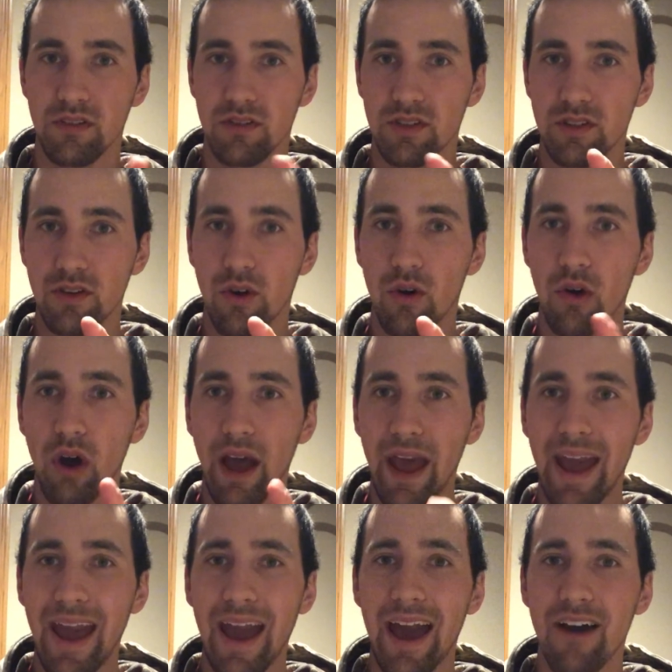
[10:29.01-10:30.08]
There's no
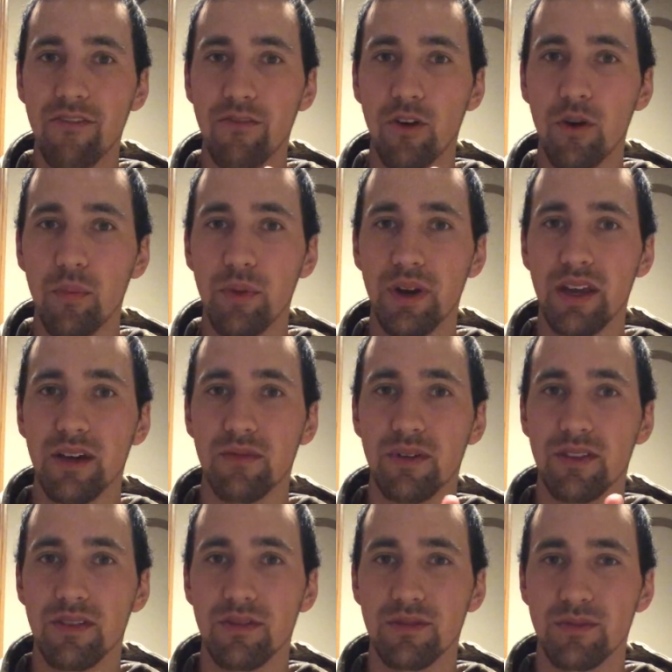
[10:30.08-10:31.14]
half opening
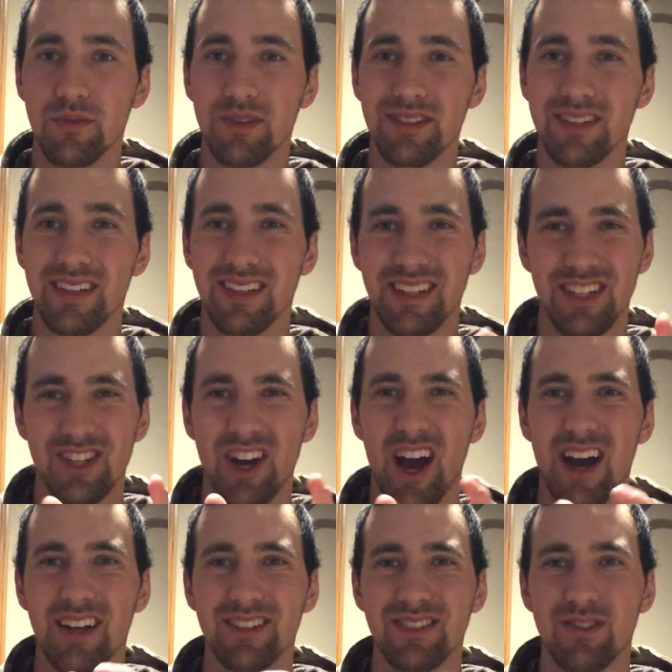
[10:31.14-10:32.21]
with those ones that the
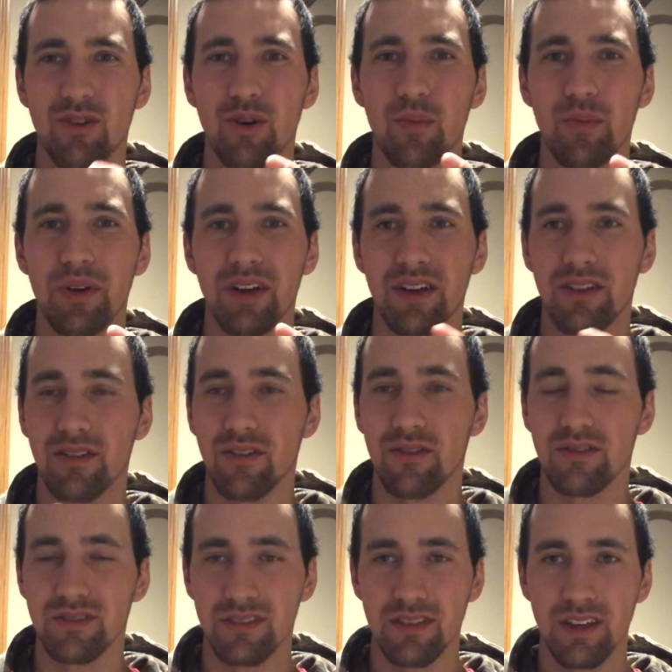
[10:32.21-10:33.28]
jaws open and
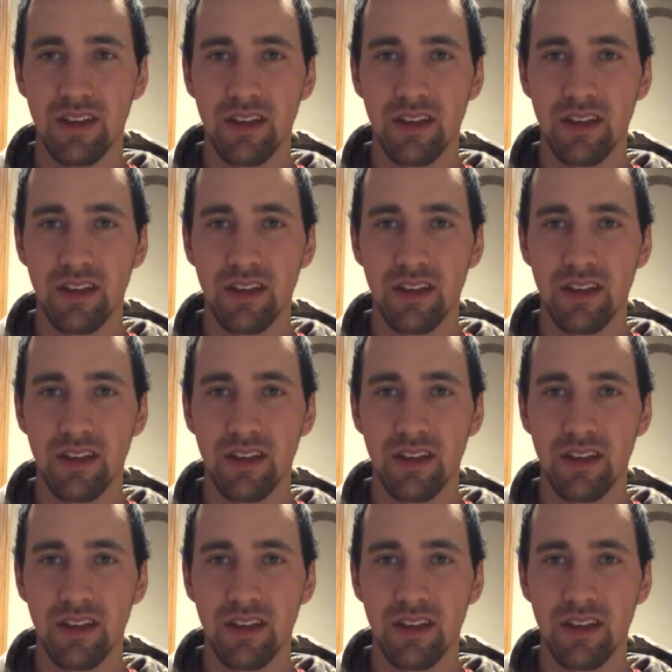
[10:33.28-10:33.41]
close.